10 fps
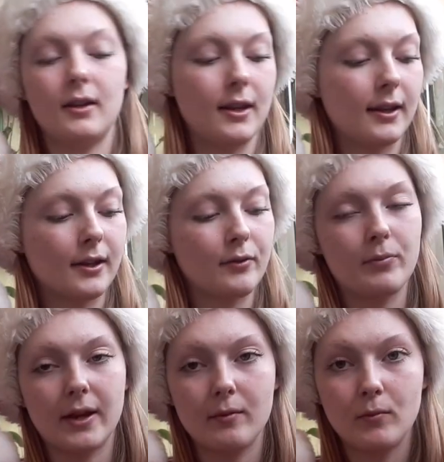it can
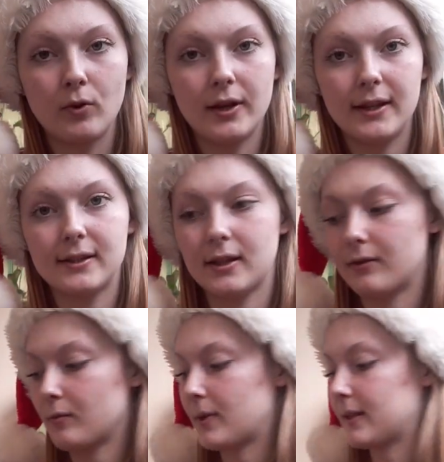be more easier
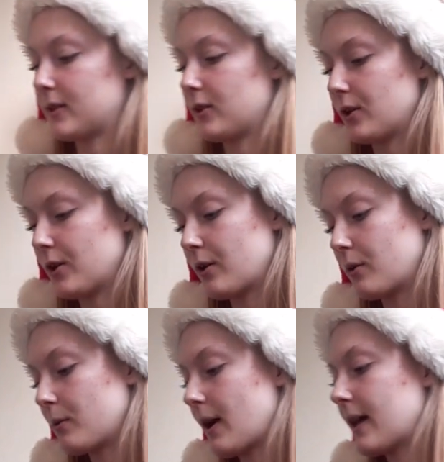for me
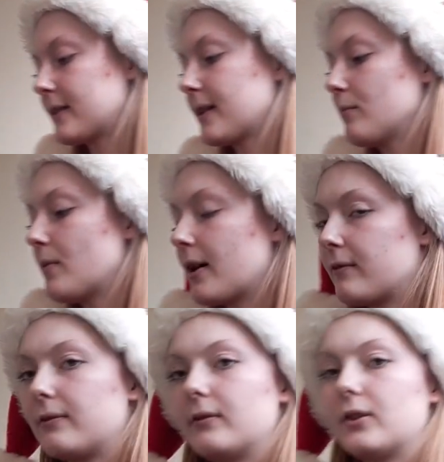to edit my
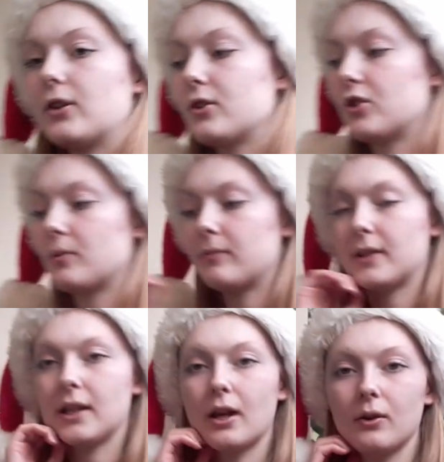YouTube
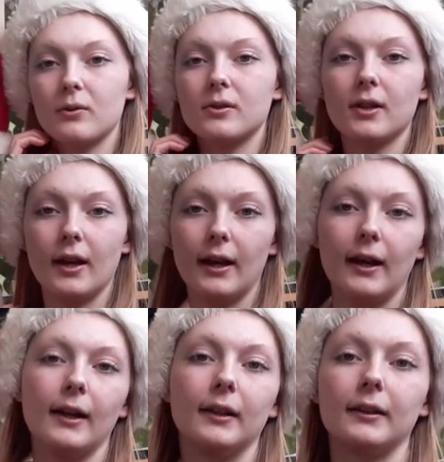videos
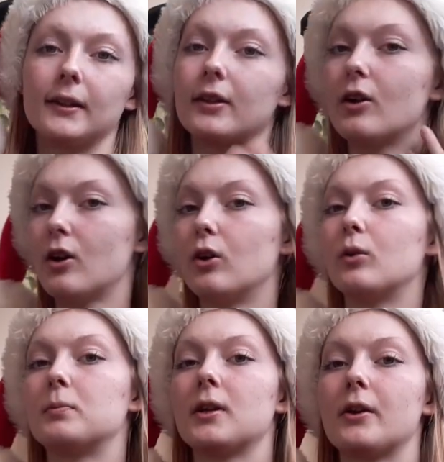and
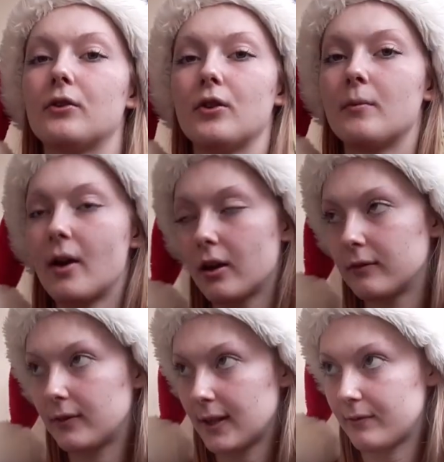upload them
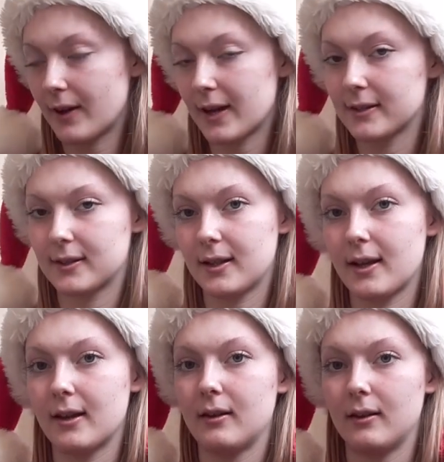hopefully
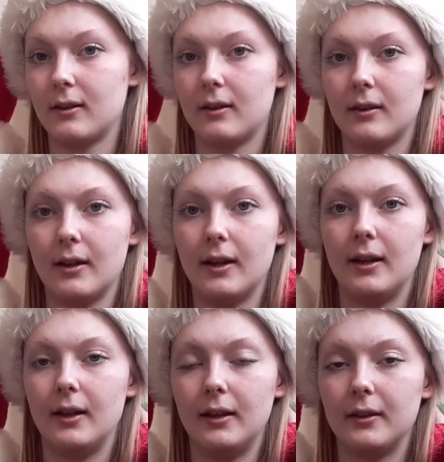faster
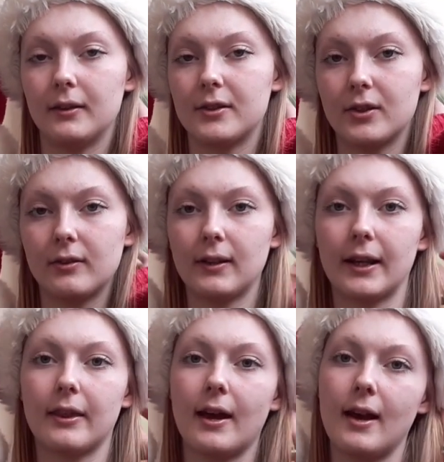and stuff
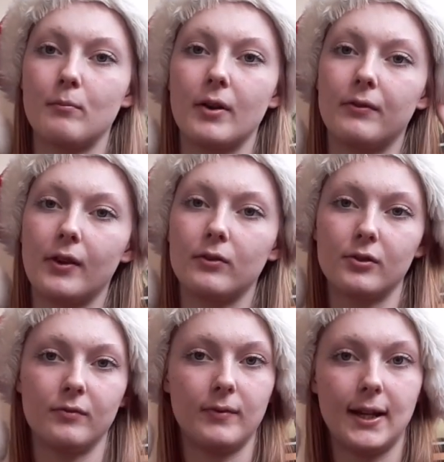like that. And my phone
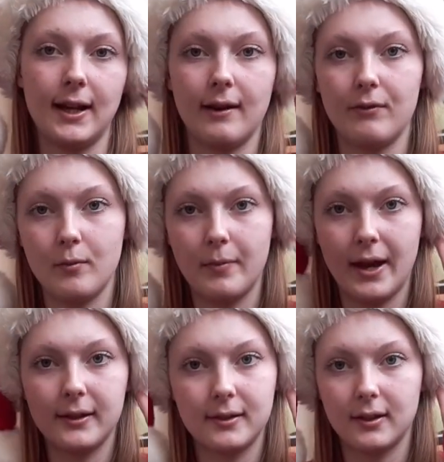doesn't really have the
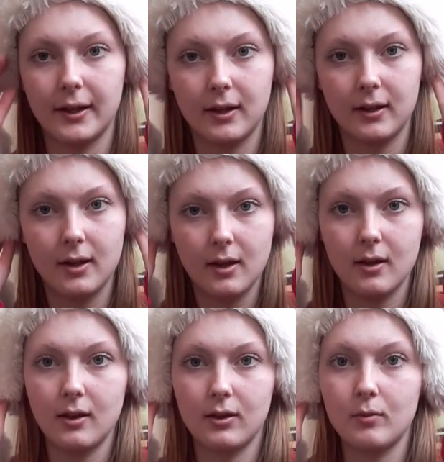best, like
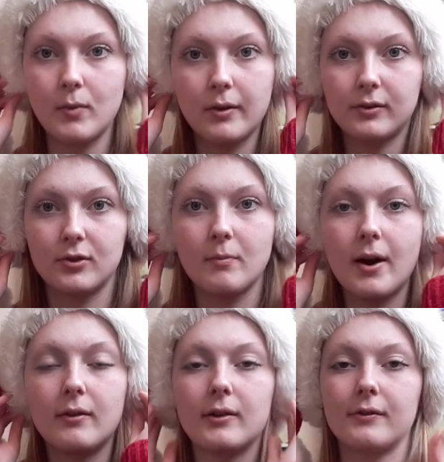the most
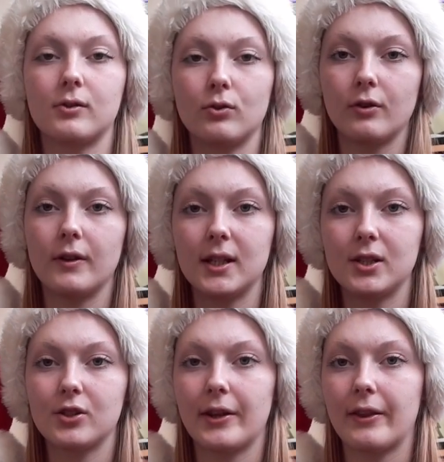amount of
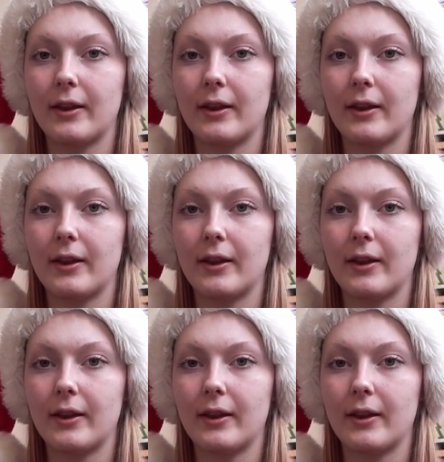storage,